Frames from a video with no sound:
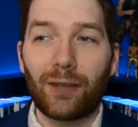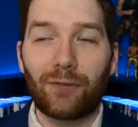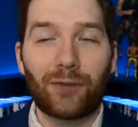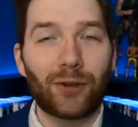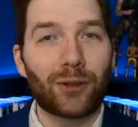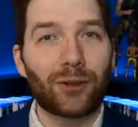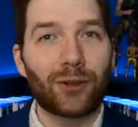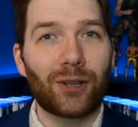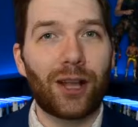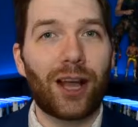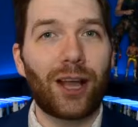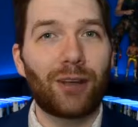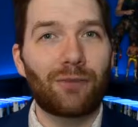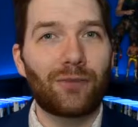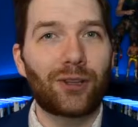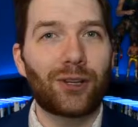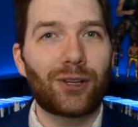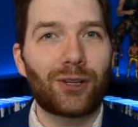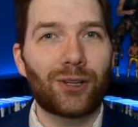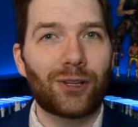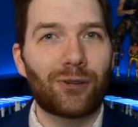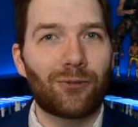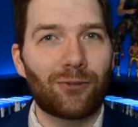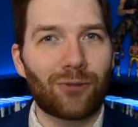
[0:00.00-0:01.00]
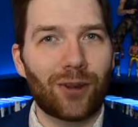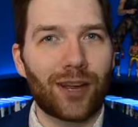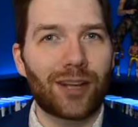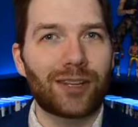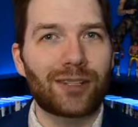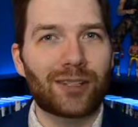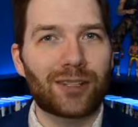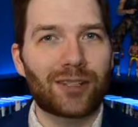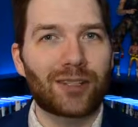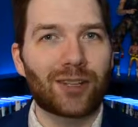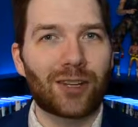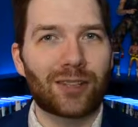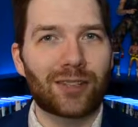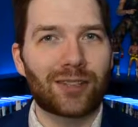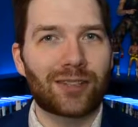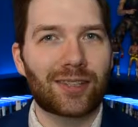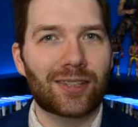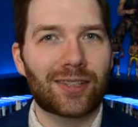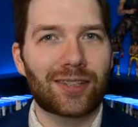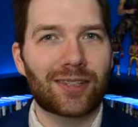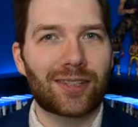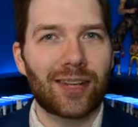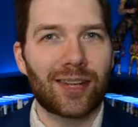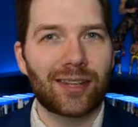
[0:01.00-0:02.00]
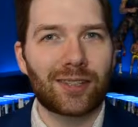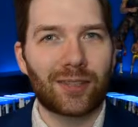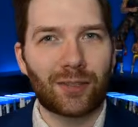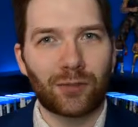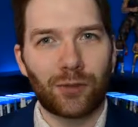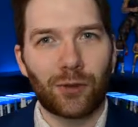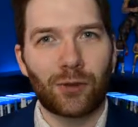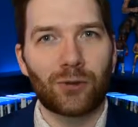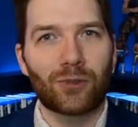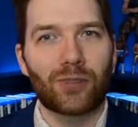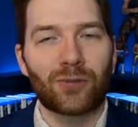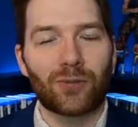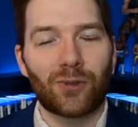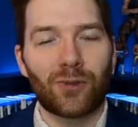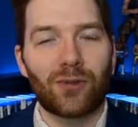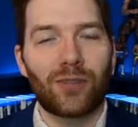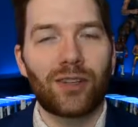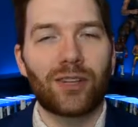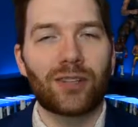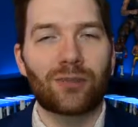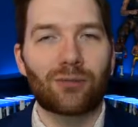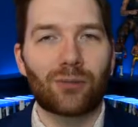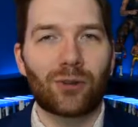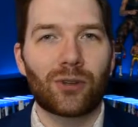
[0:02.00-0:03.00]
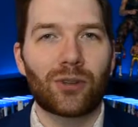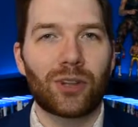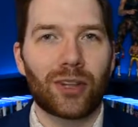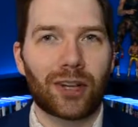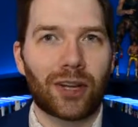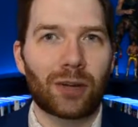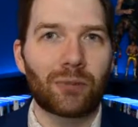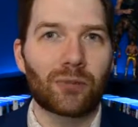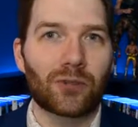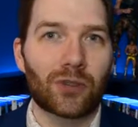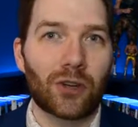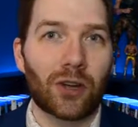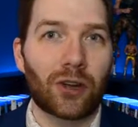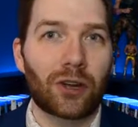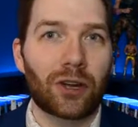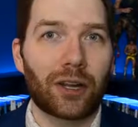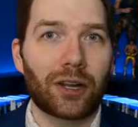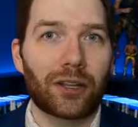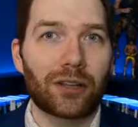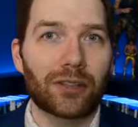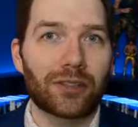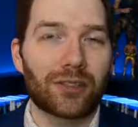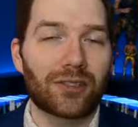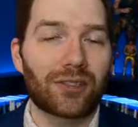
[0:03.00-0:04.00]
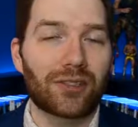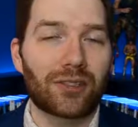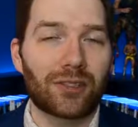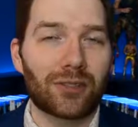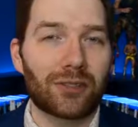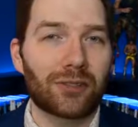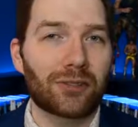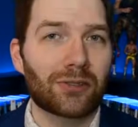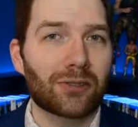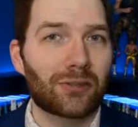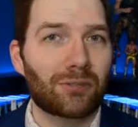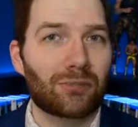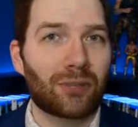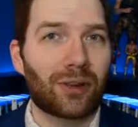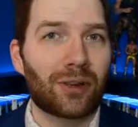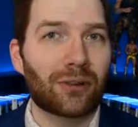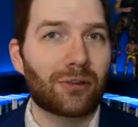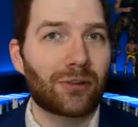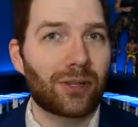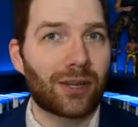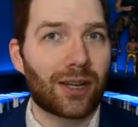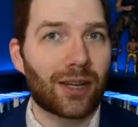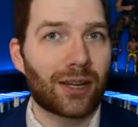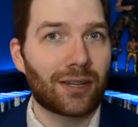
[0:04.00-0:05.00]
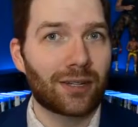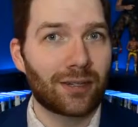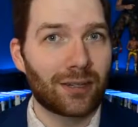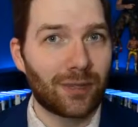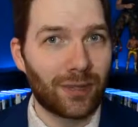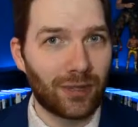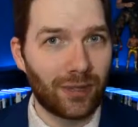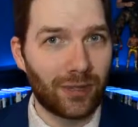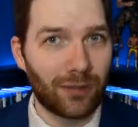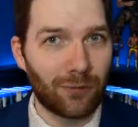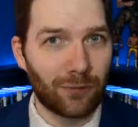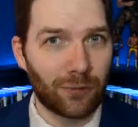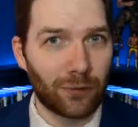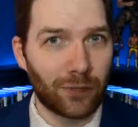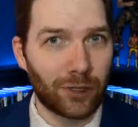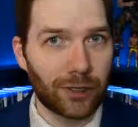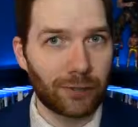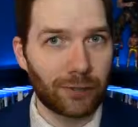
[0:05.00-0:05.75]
If your livelihood rests on the success of those movies, well then I'm sorry, because this year is probably kind of sucky for